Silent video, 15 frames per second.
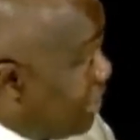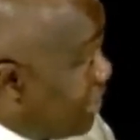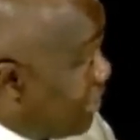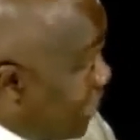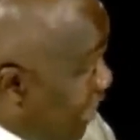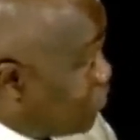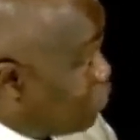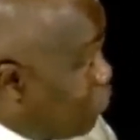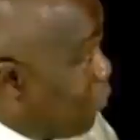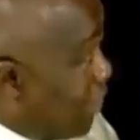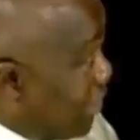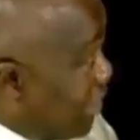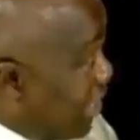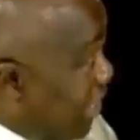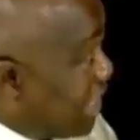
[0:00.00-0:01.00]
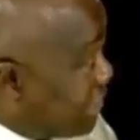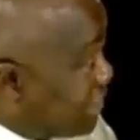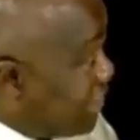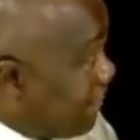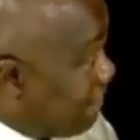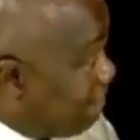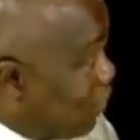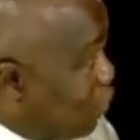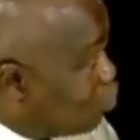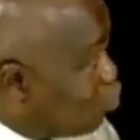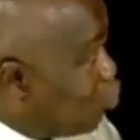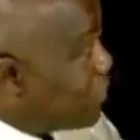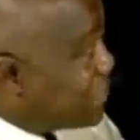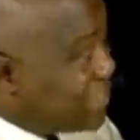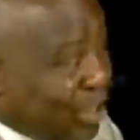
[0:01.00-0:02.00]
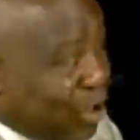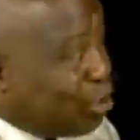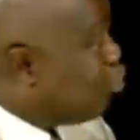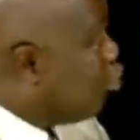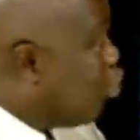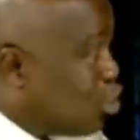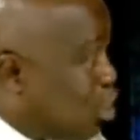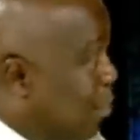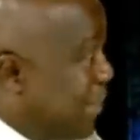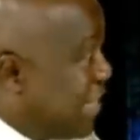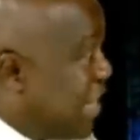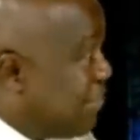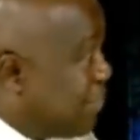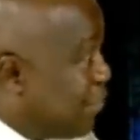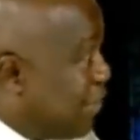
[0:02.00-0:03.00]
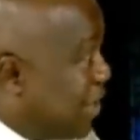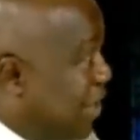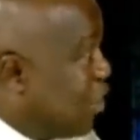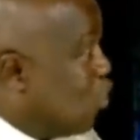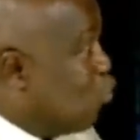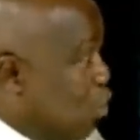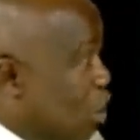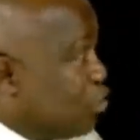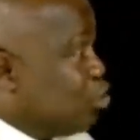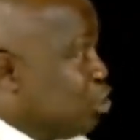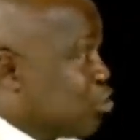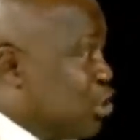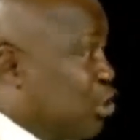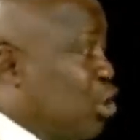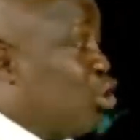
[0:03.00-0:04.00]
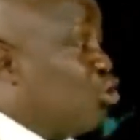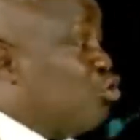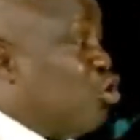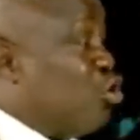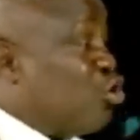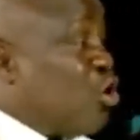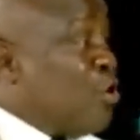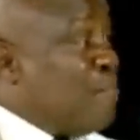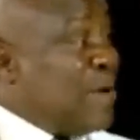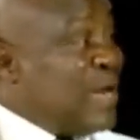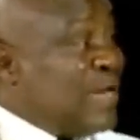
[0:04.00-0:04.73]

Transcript: That's what we now see. So we see unknown gunmen everywhere. We also see unknown gunmen